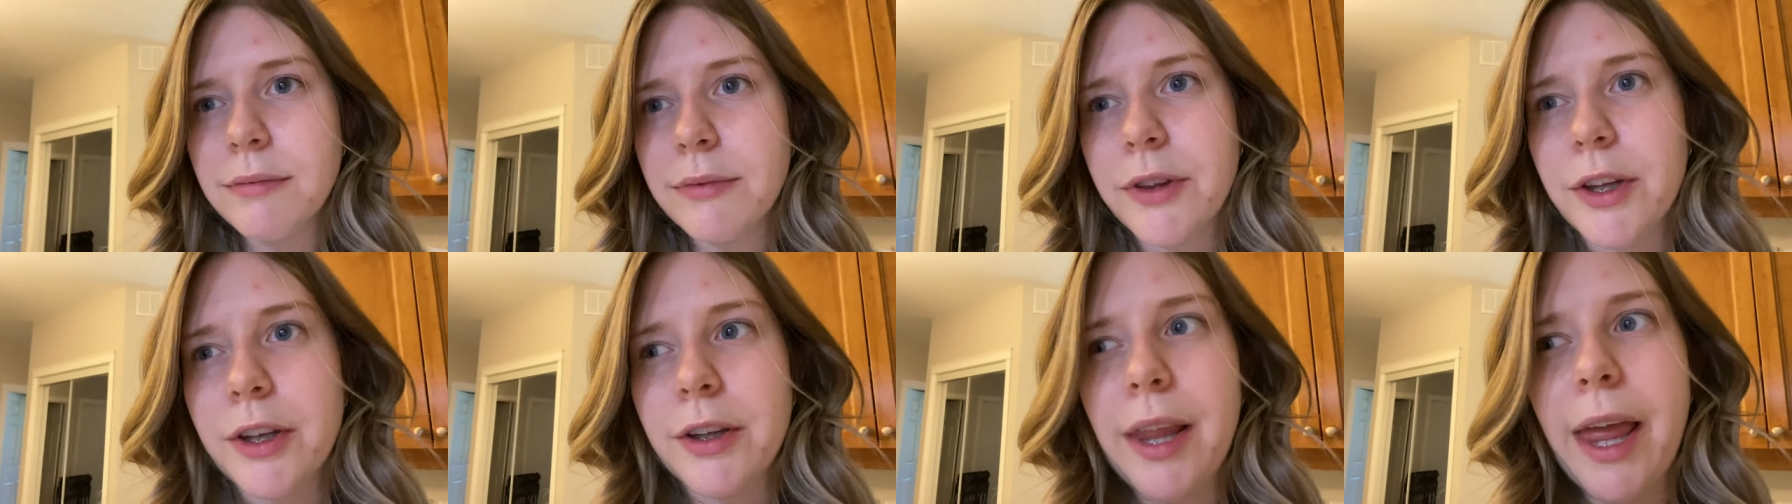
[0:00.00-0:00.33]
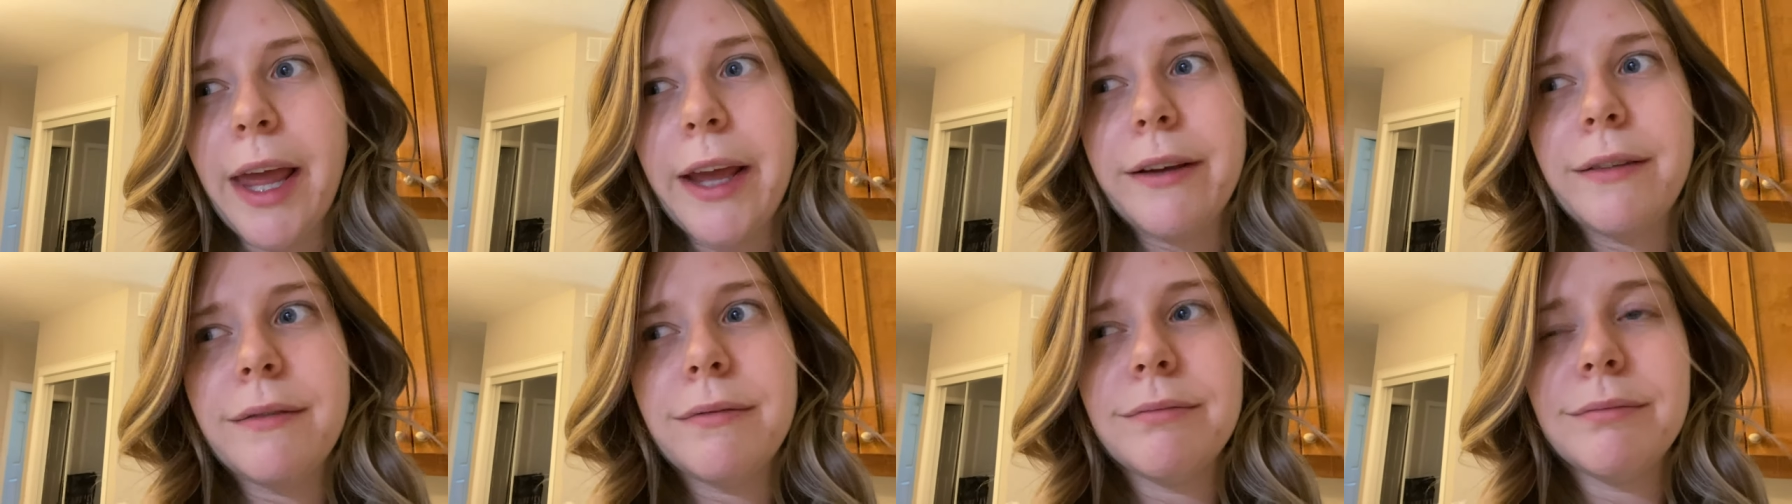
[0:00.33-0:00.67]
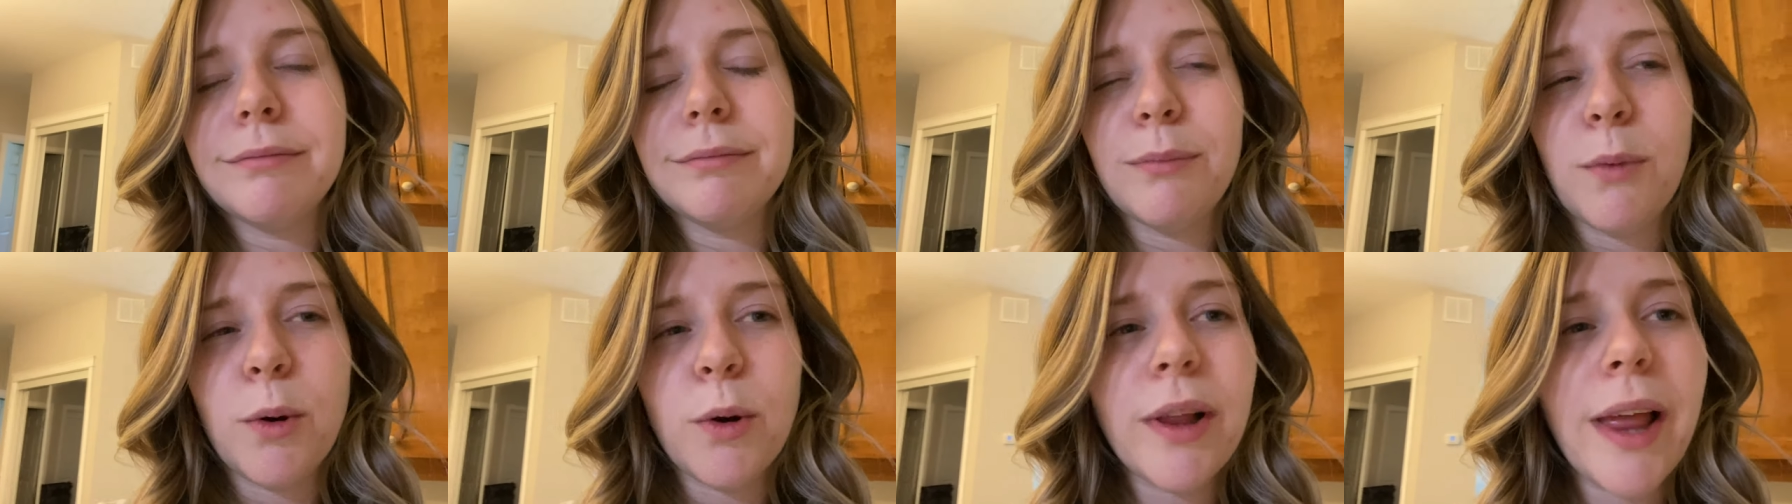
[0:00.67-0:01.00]
they're like
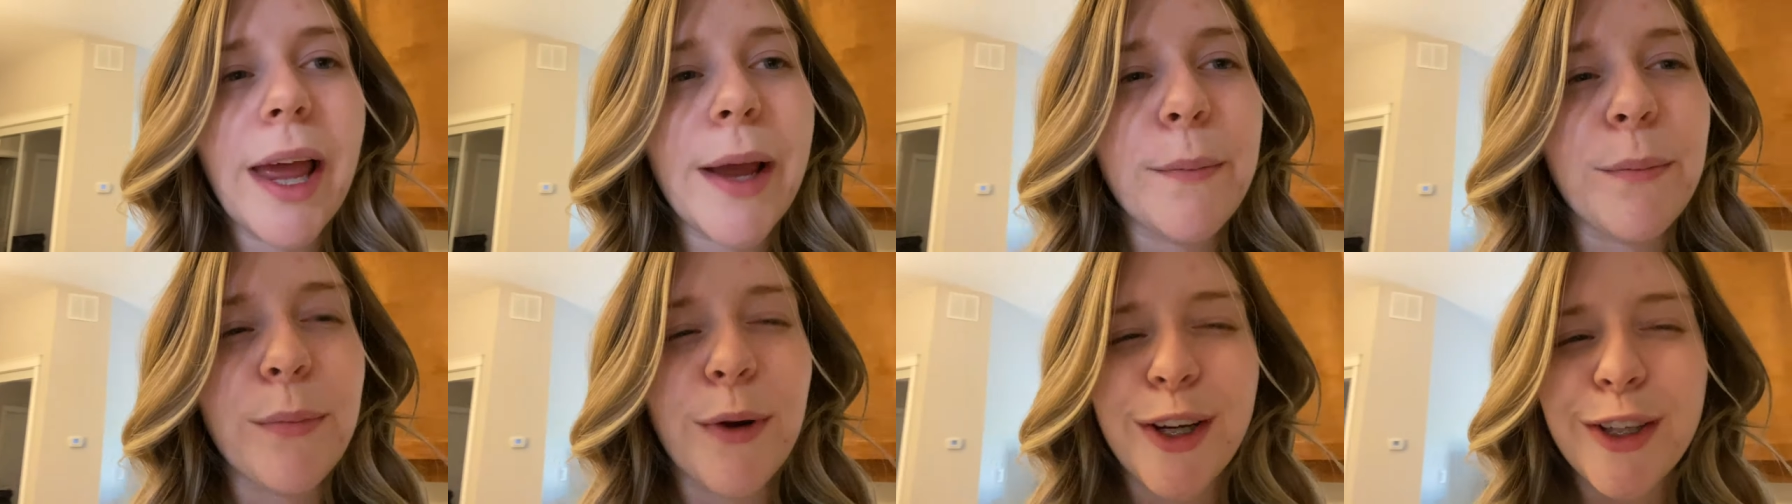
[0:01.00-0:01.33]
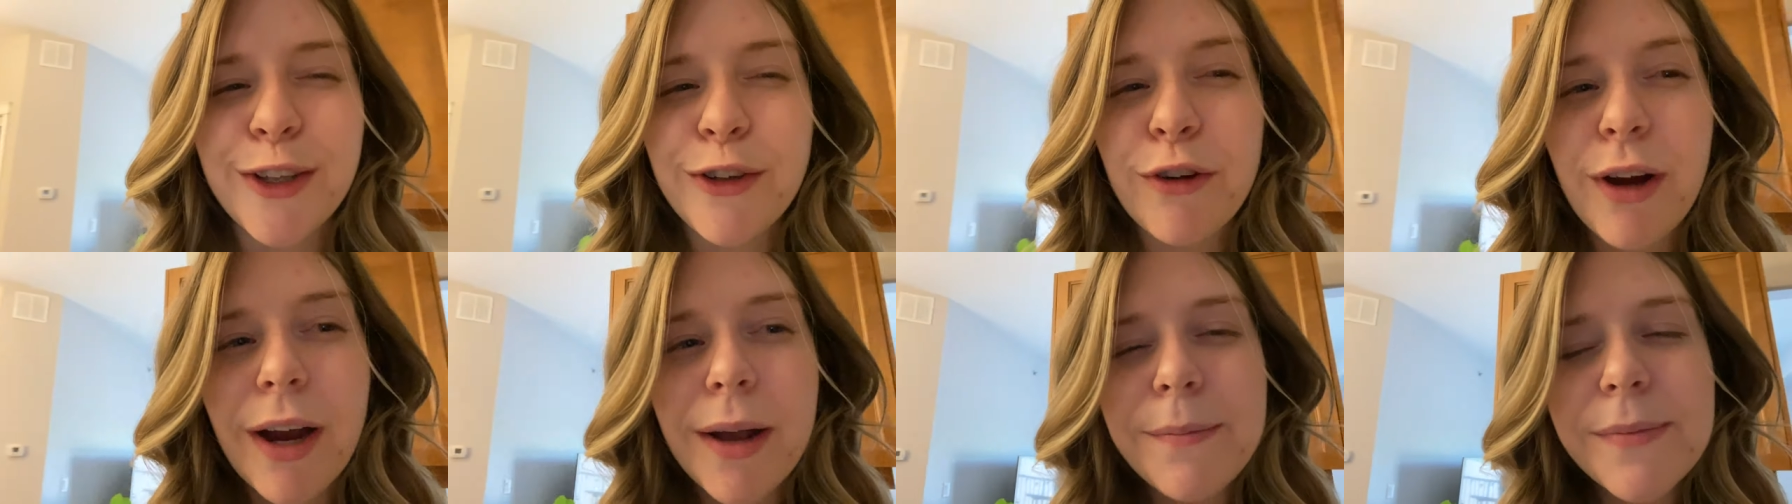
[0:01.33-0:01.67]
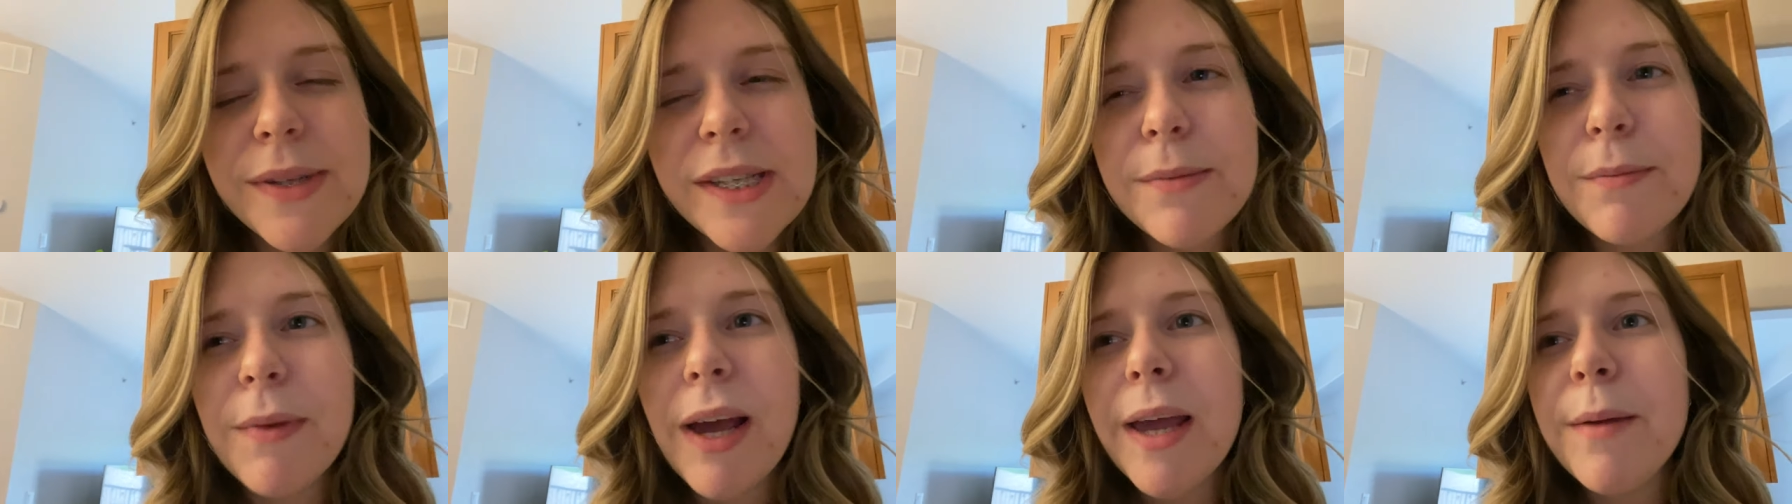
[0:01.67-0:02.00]
more like
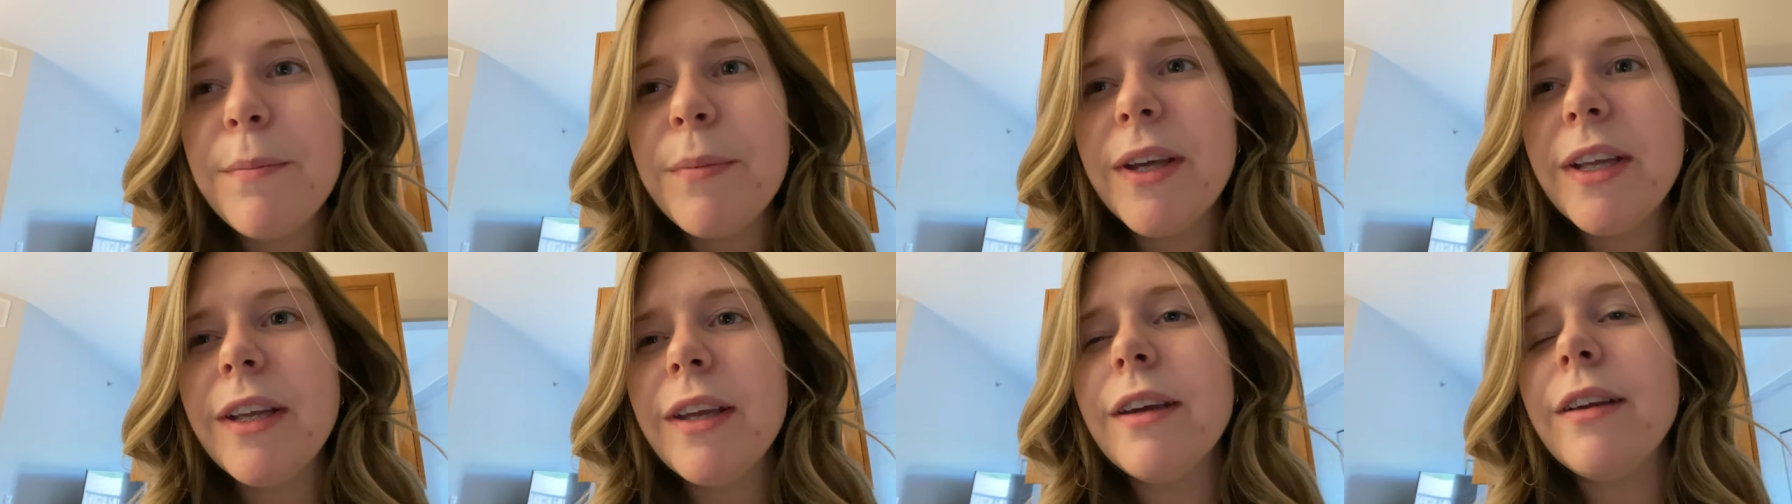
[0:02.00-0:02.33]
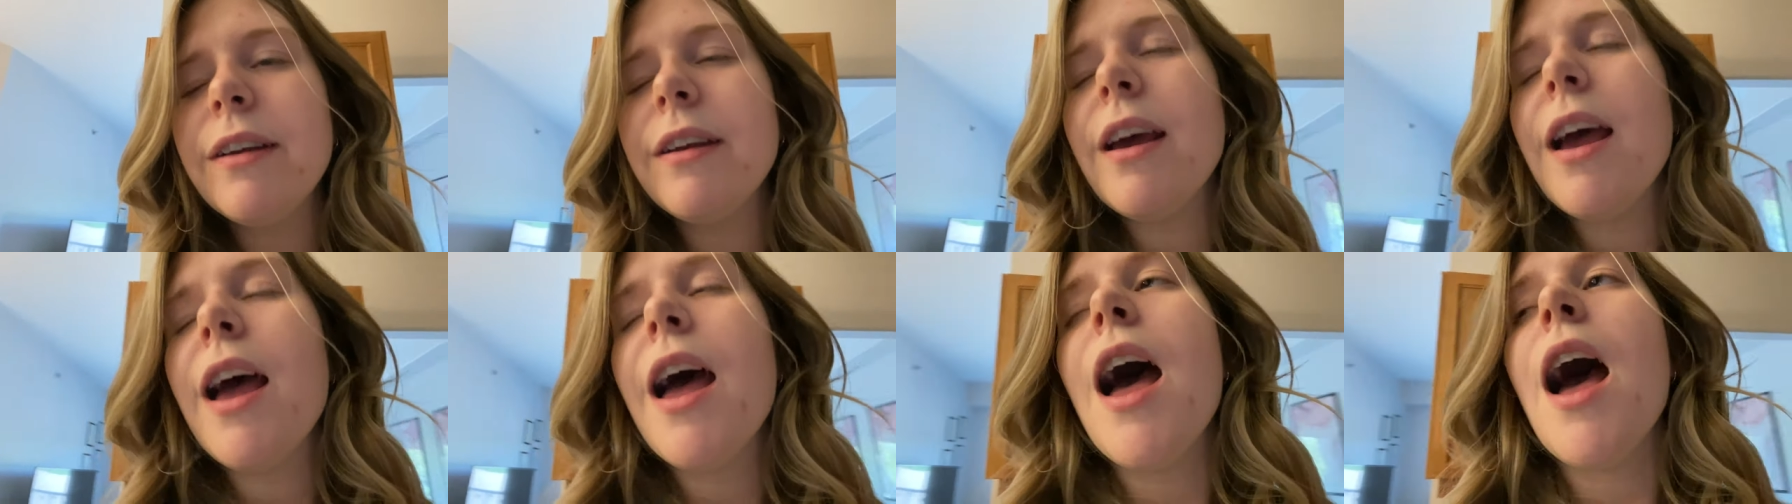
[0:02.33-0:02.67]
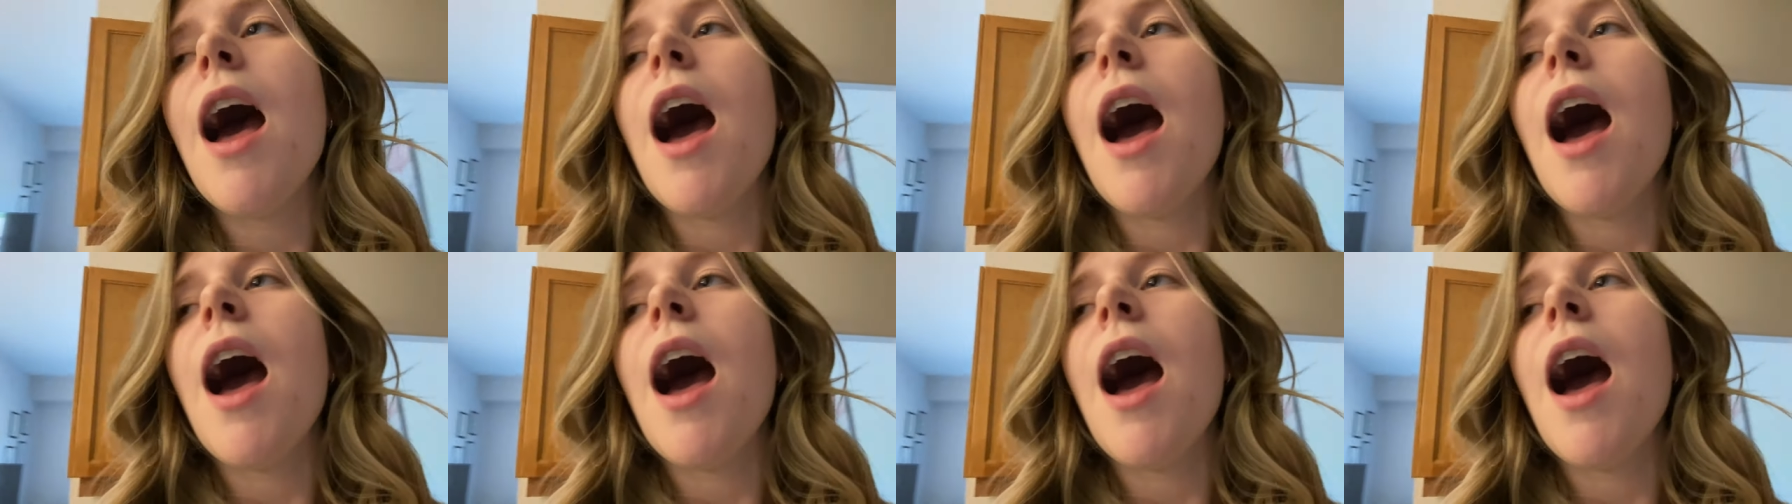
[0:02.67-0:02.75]
breadcrumbs in my opinion.